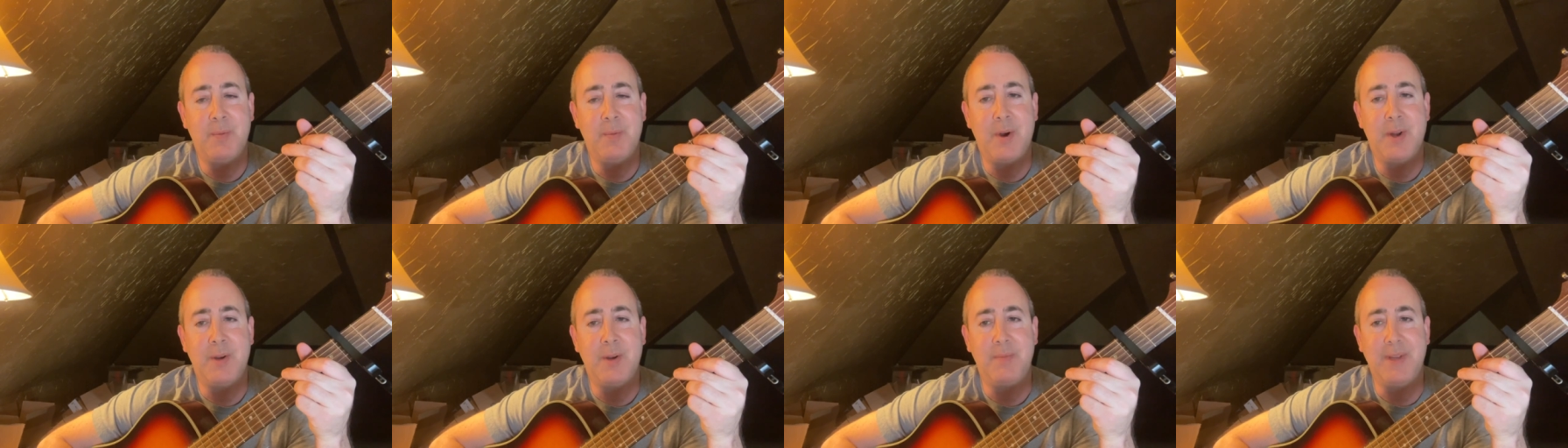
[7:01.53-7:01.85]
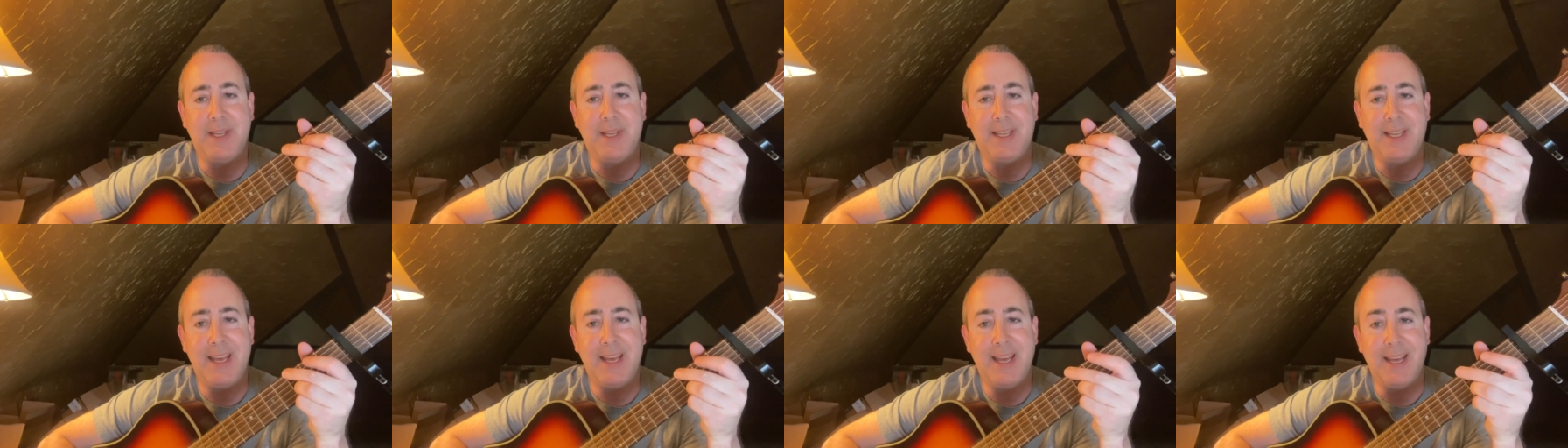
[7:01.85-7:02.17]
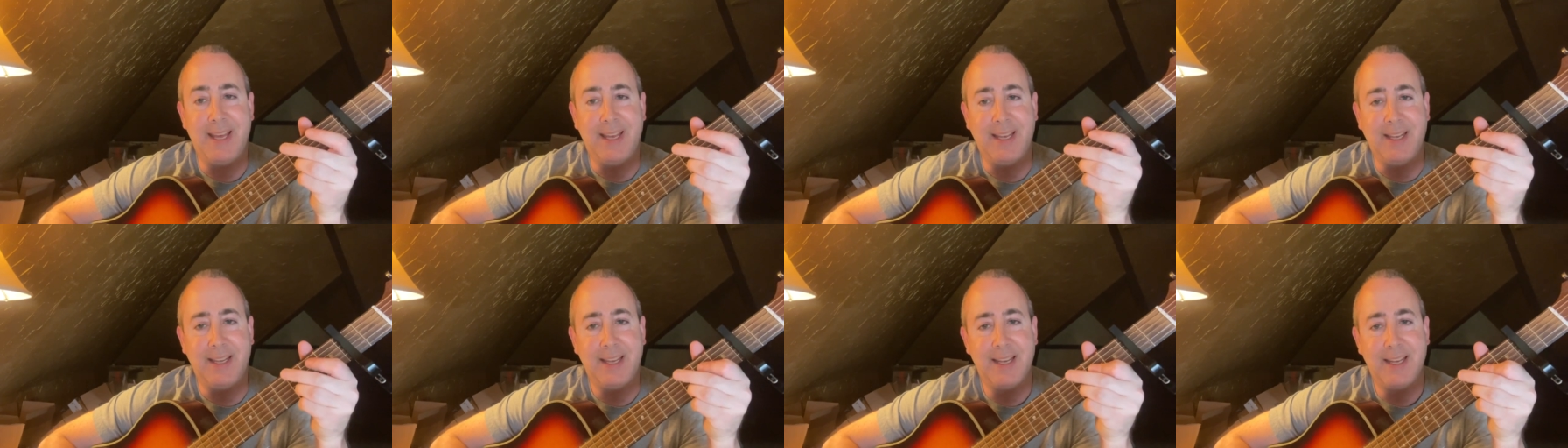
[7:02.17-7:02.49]
wanna be
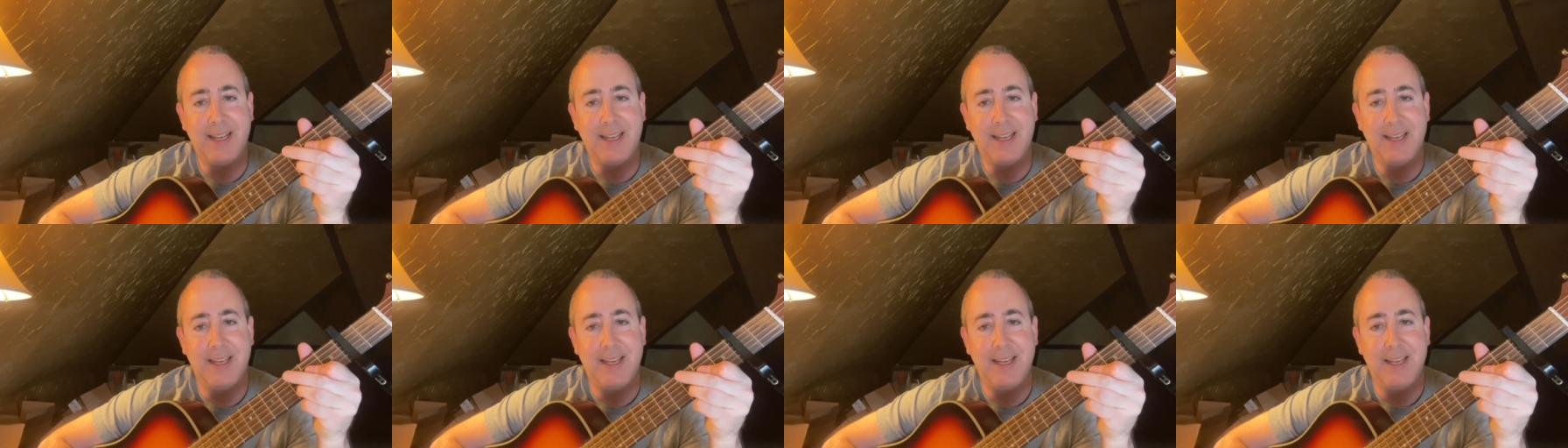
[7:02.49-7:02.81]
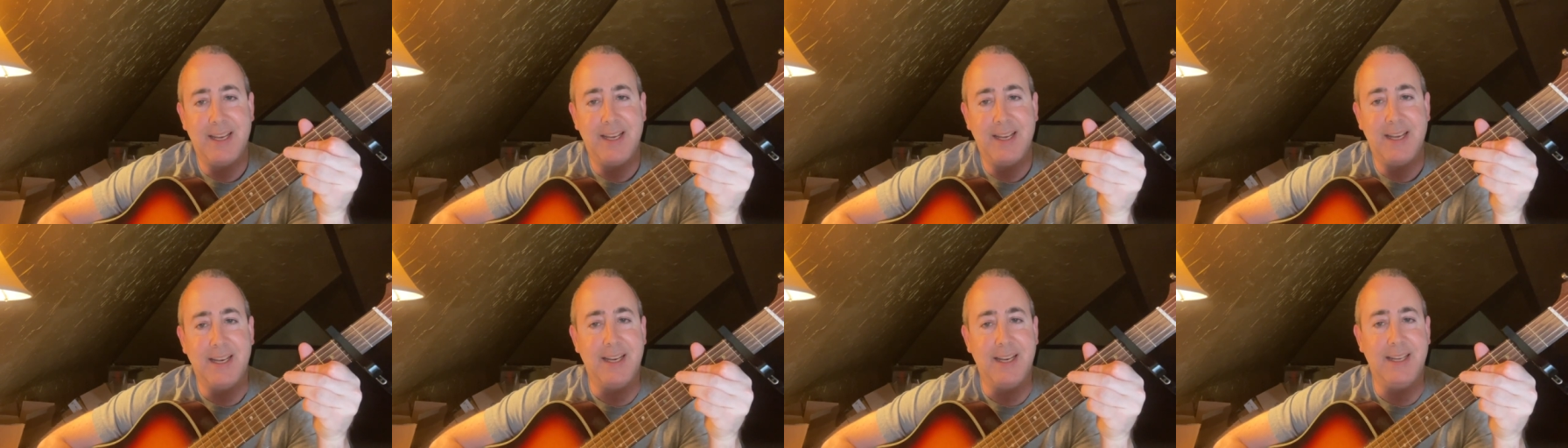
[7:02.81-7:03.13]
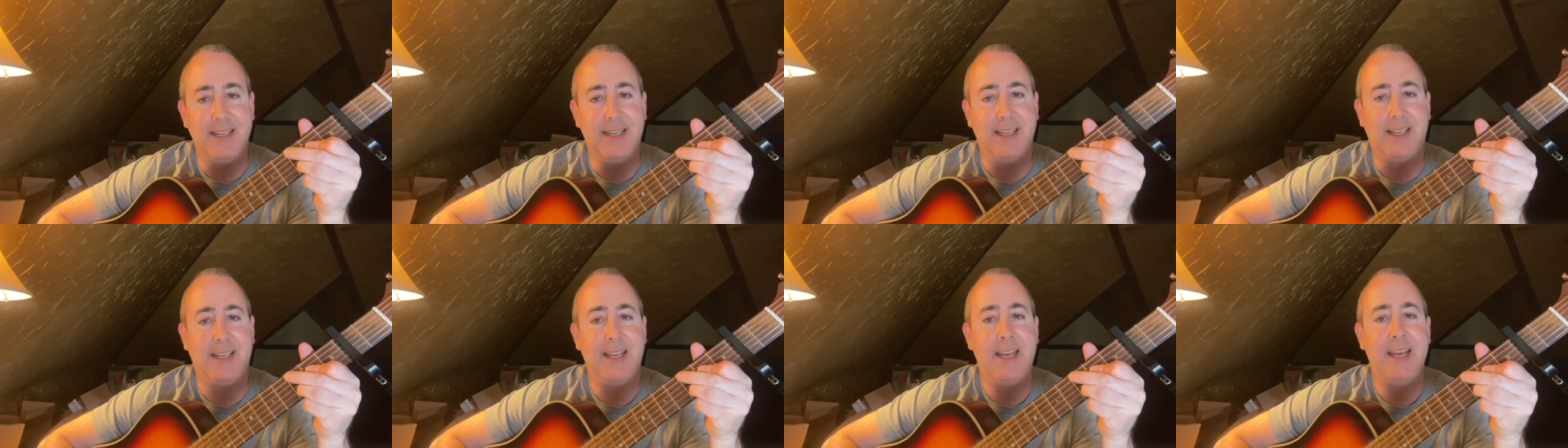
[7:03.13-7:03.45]
king,
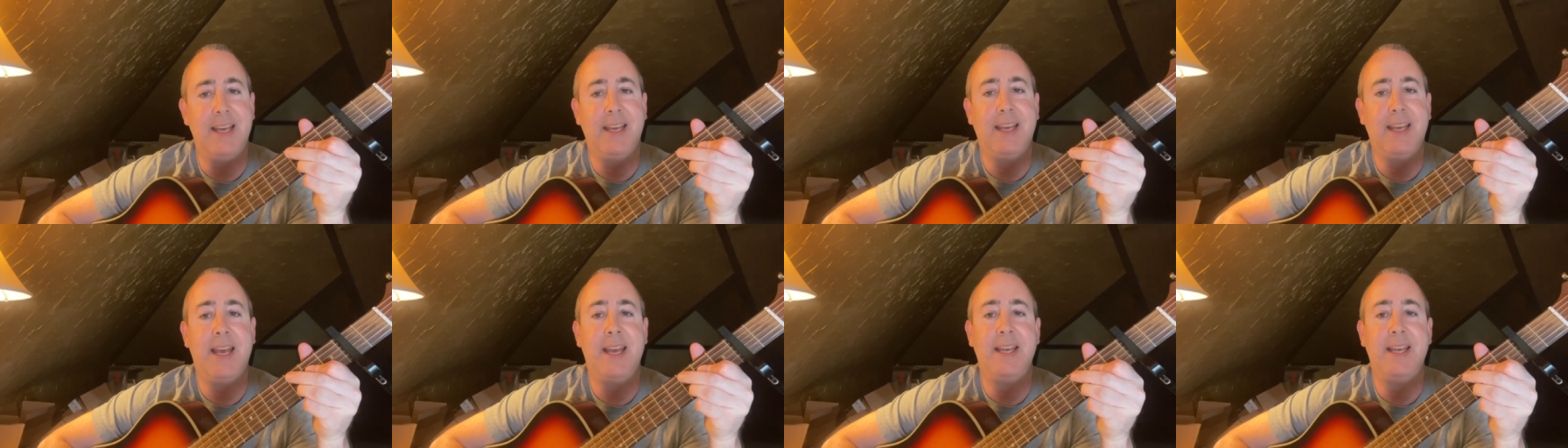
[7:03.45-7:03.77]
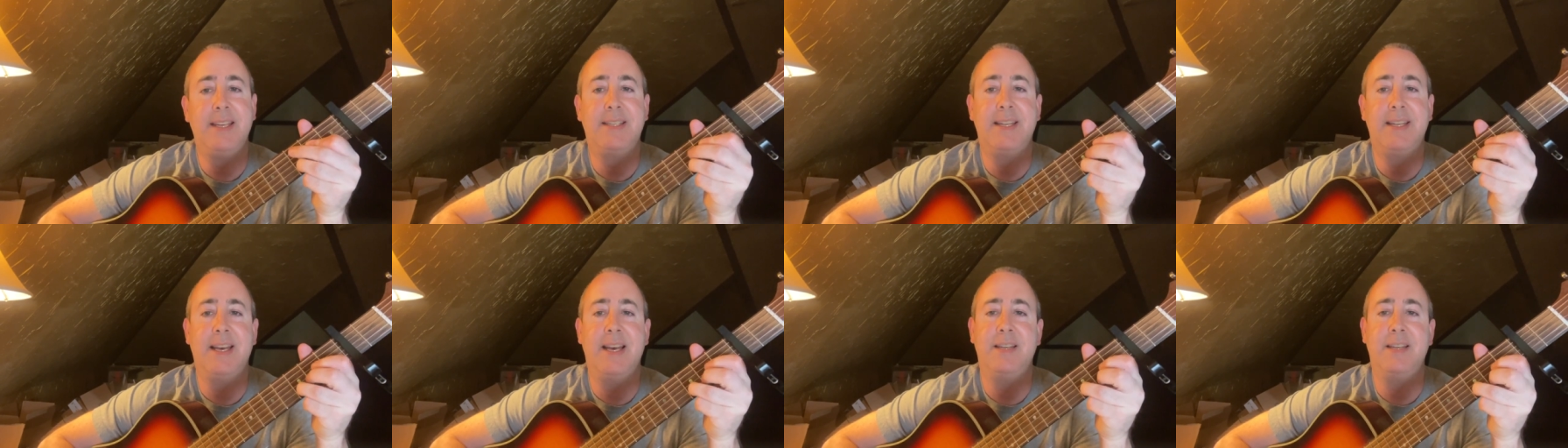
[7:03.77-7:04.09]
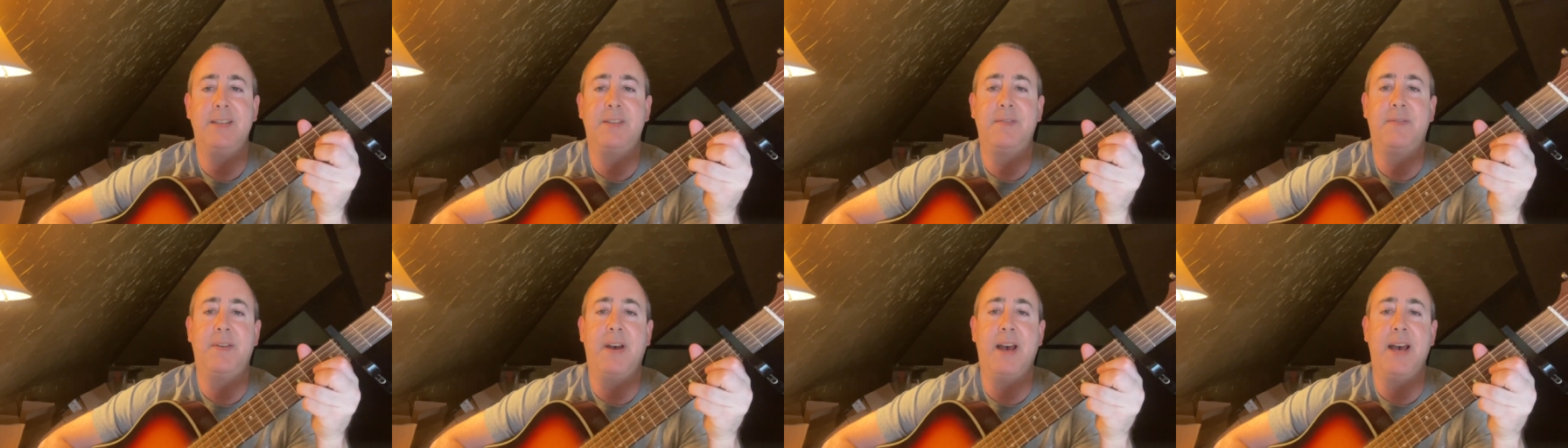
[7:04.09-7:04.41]
and the king ain't
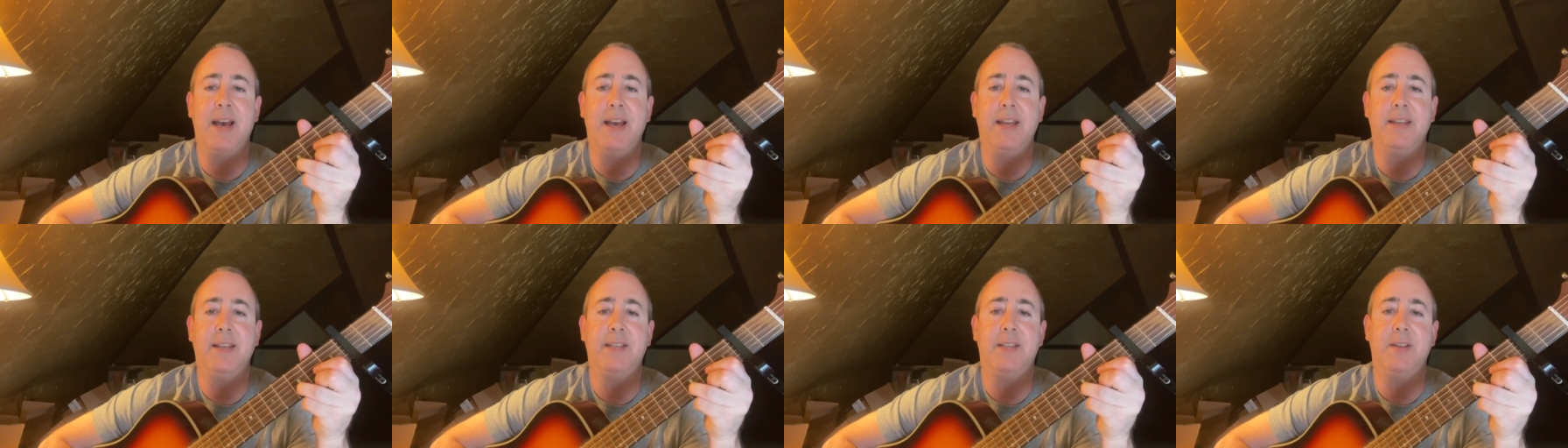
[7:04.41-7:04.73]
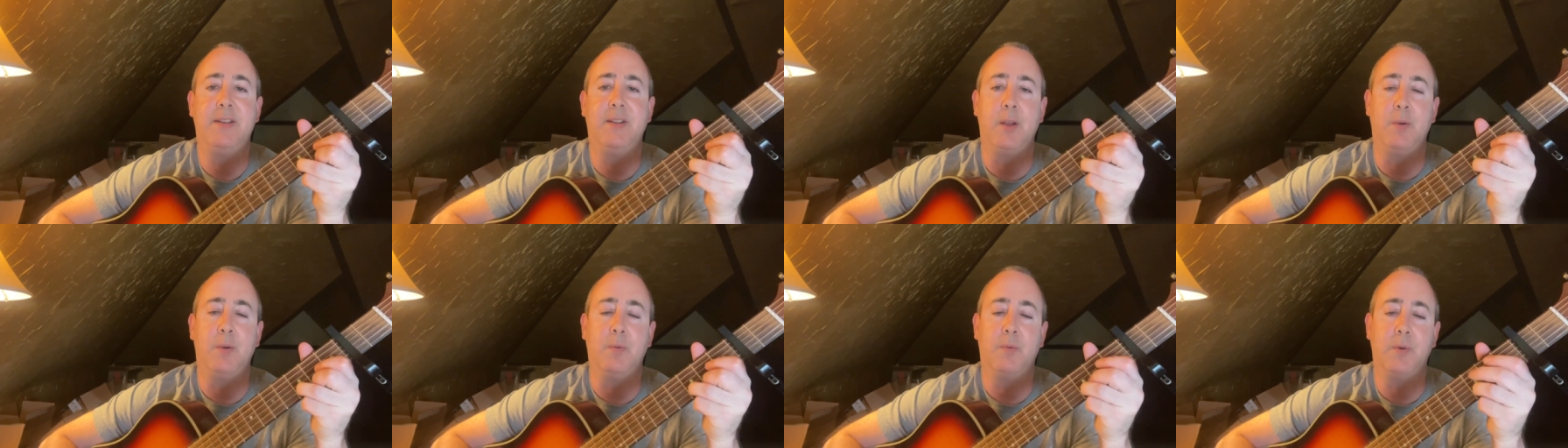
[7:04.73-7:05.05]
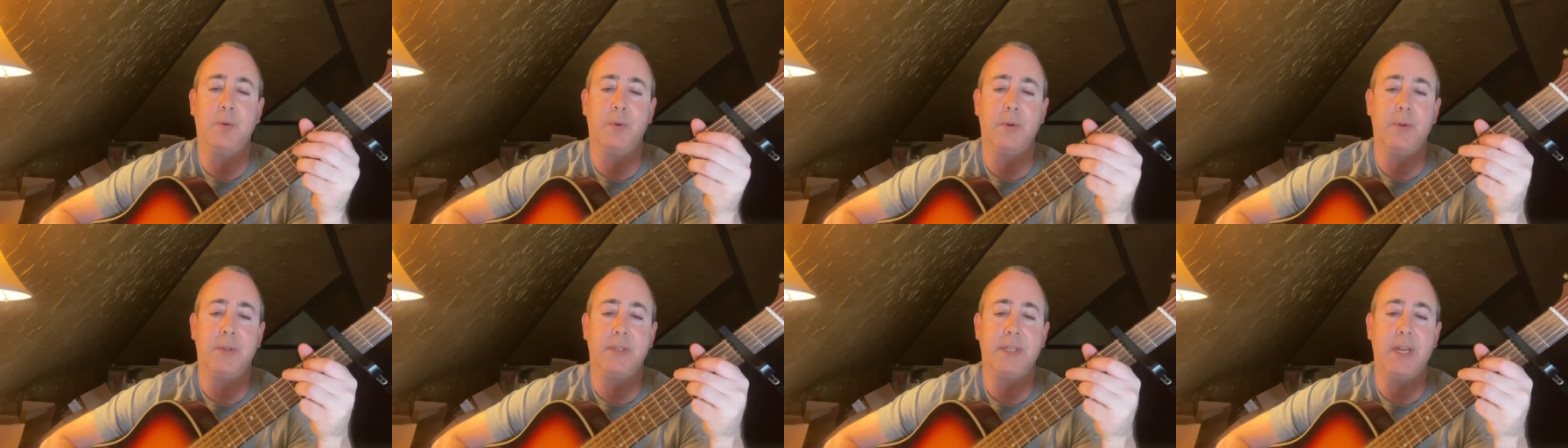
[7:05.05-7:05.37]
satisfied till he
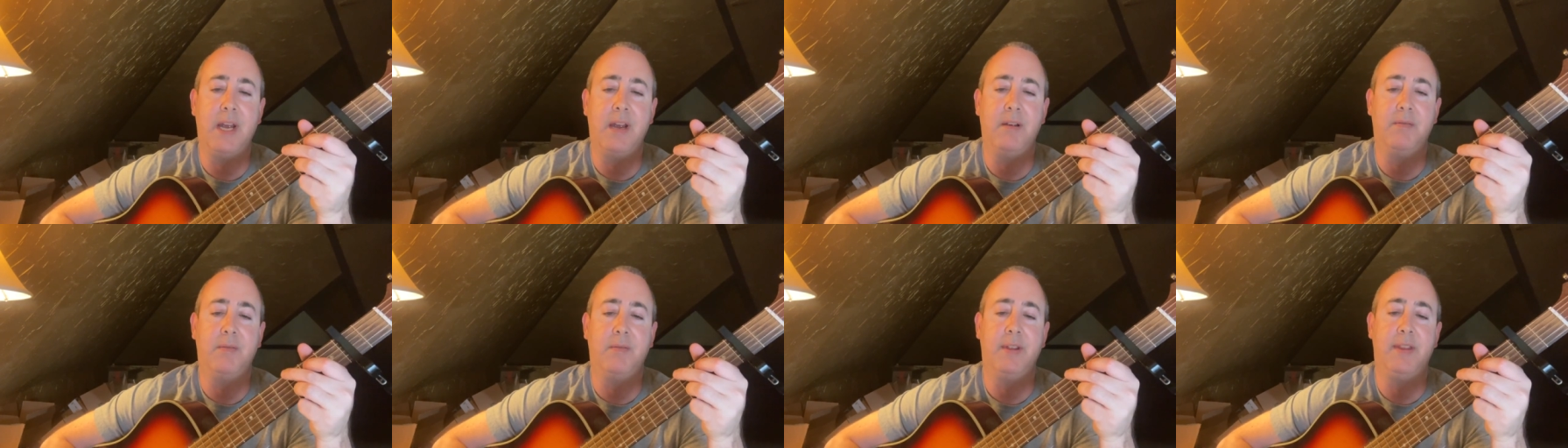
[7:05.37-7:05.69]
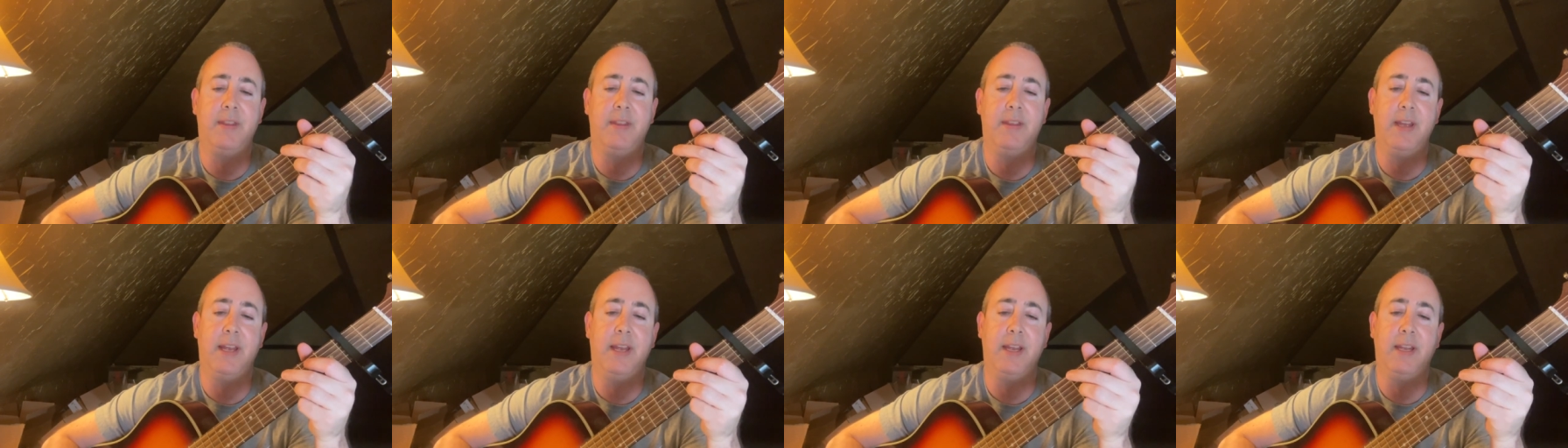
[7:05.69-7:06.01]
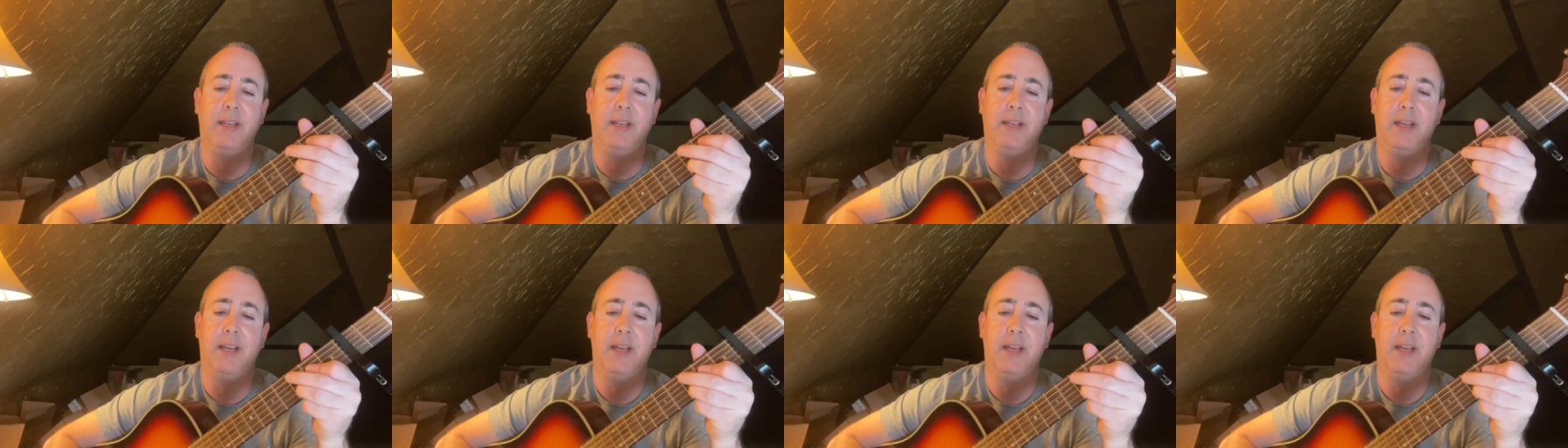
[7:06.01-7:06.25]
rules everything.